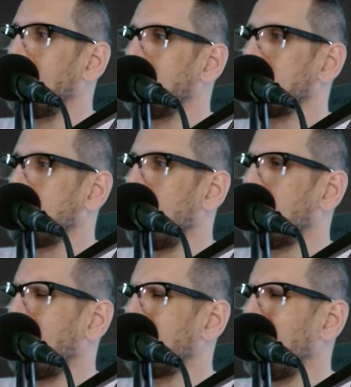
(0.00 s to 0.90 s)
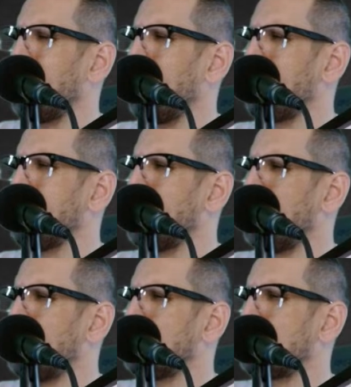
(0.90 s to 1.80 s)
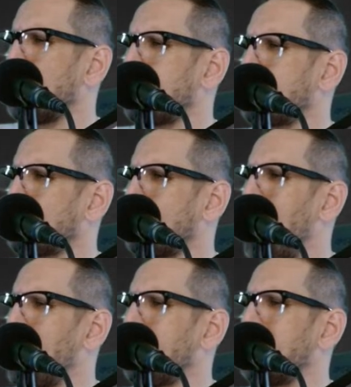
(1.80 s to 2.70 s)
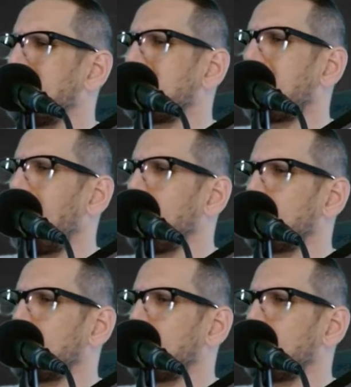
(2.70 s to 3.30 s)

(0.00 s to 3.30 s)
gizmo. Okay. So prop types.